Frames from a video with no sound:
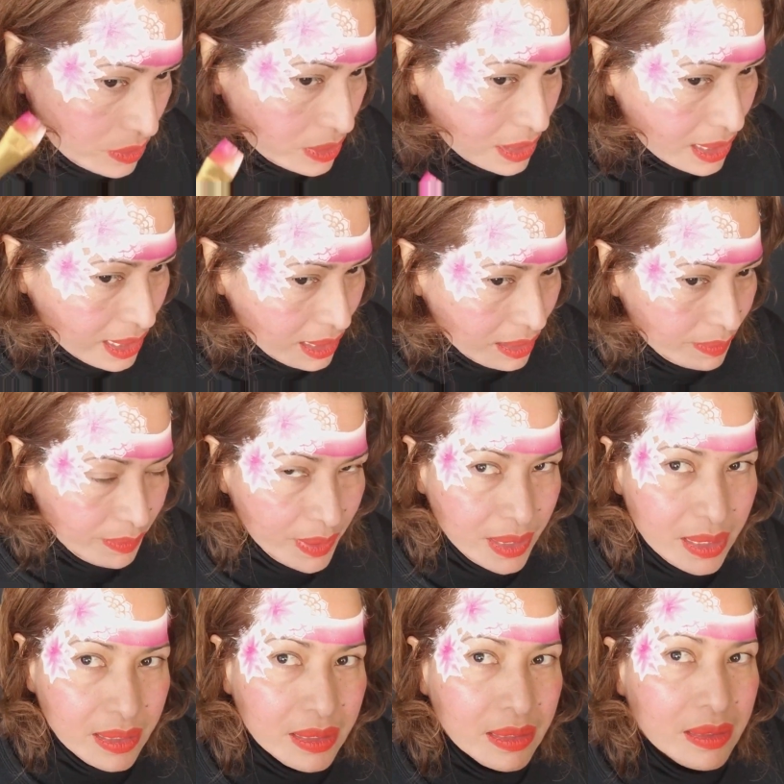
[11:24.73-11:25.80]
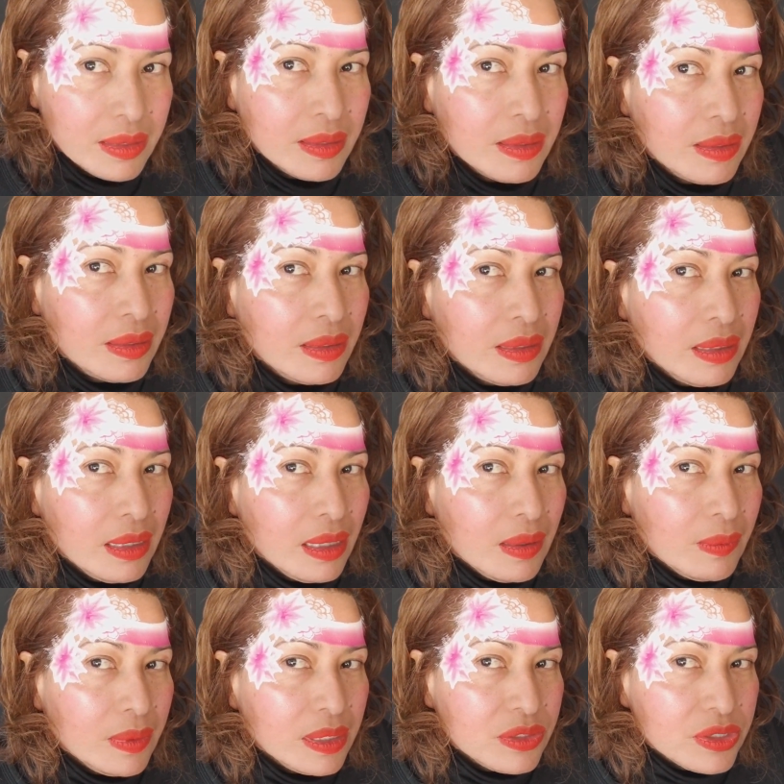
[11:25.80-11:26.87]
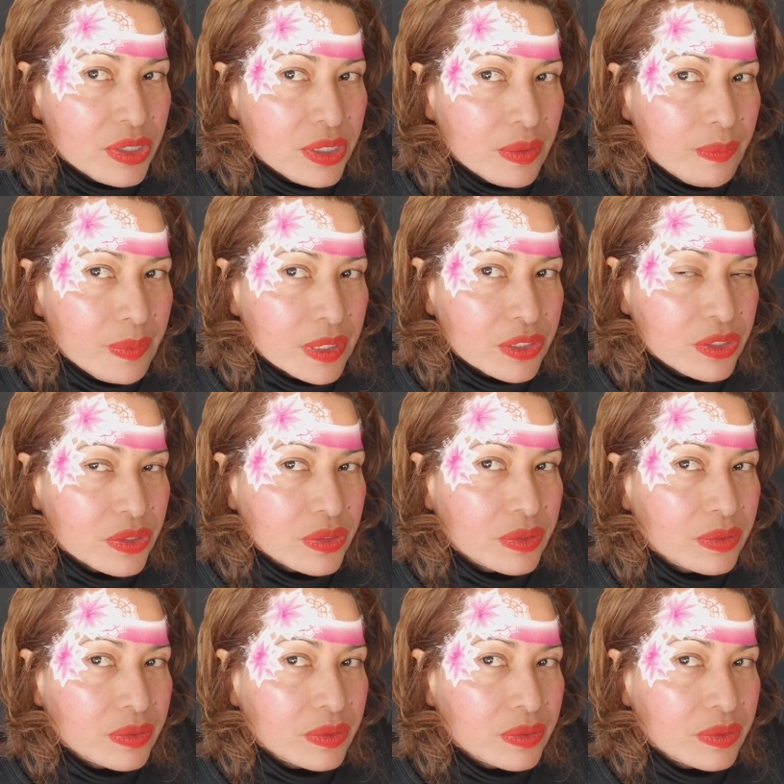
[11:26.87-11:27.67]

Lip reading: see it, but I want to show you a picture.